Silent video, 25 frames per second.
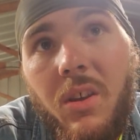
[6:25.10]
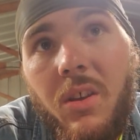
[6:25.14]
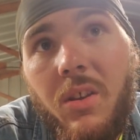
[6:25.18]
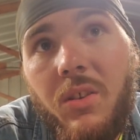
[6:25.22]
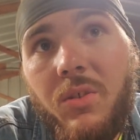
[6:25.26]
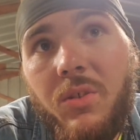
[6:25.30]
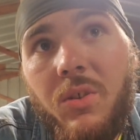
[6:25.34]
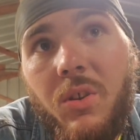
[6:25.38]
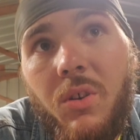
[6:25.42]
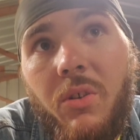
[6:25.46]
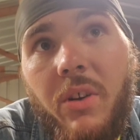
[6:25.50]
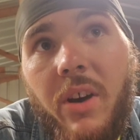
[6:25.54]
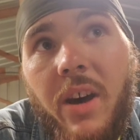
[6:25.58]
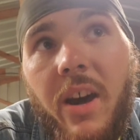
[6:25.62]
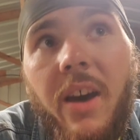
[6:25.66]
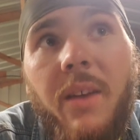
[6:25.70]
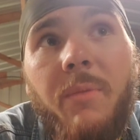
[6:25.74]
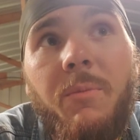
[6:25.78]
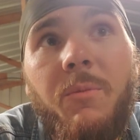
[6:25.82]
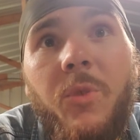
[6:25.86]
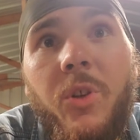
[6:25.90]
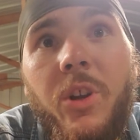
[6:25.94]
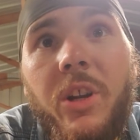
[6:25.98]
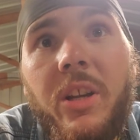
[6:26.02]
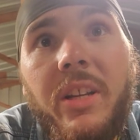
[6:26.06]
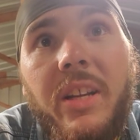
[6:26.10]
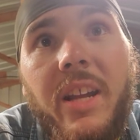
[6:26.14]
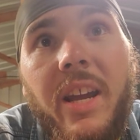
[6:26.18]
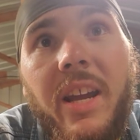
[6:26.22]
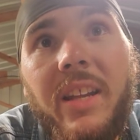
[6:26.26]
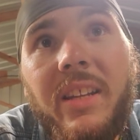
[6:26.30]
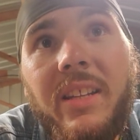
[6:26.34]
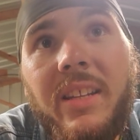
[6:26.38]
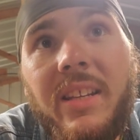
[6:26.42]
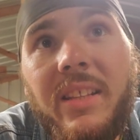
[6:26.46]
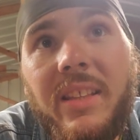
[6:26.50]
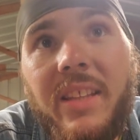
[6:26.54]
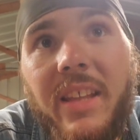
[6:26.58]
So I'm running
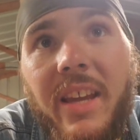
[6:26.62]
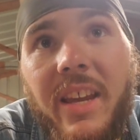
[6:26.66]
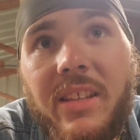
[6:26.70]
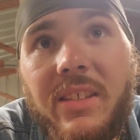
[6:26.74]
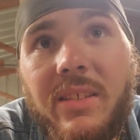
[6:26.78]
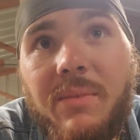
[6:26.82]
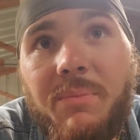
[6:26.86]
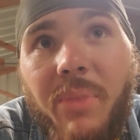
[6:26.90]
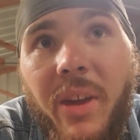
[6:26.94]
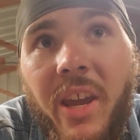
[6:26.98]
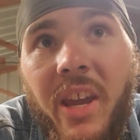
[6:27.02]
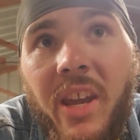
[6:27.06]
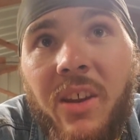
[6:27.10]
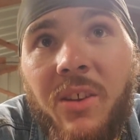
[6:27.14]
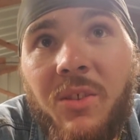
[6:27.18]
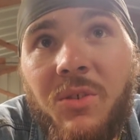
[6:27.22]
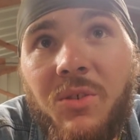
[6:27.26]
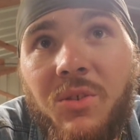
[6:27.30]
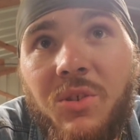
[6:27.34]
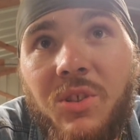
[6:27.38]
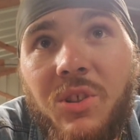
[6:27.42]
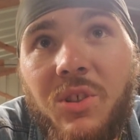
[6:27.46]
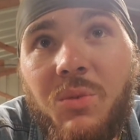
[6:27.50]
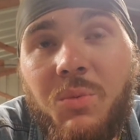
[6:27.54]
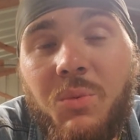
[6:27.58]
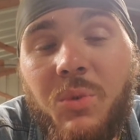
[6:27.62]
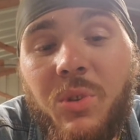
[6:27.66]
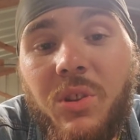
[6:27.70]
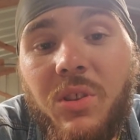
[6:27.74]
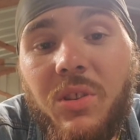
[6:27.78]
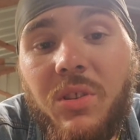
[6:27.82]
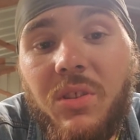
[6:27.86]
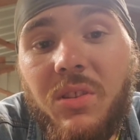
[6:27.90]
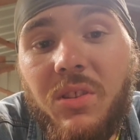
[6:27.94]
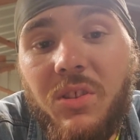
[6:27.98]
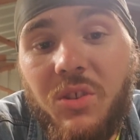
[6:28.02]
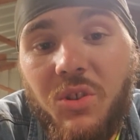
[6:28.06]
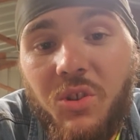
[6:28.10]
19,000 pounds just
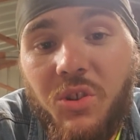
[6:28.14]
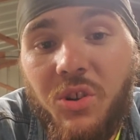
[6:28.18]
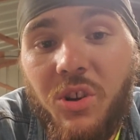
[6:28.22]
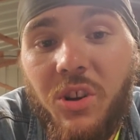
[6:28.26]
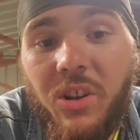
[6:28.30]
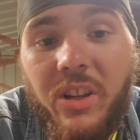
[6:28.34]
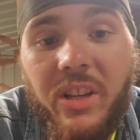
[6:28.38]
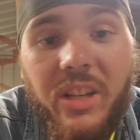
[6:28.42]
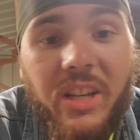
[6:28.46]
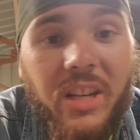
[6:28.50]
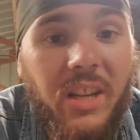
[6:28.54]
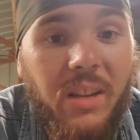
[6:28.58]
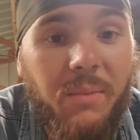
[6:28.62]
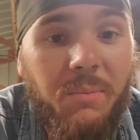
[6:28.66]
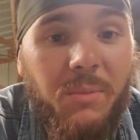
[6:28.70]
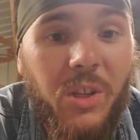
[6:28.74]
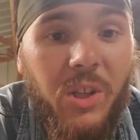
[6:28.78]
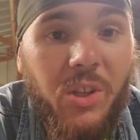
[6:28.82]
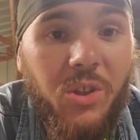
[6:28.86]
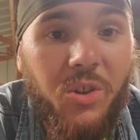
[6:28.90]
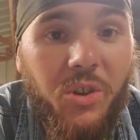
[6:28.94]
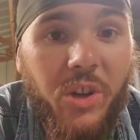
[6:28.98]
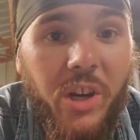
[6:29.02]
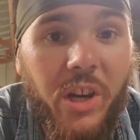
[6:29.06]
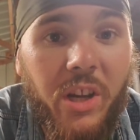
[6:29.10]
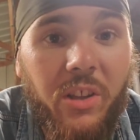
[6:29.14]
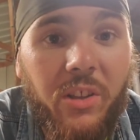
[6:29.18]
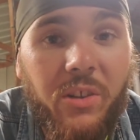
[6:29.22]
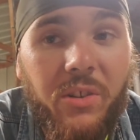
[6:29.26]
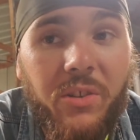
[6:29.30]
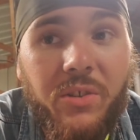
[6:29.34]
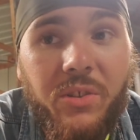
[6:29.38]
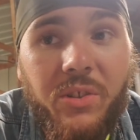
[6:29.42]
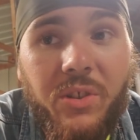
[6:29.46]
with the truck and an empty trailer.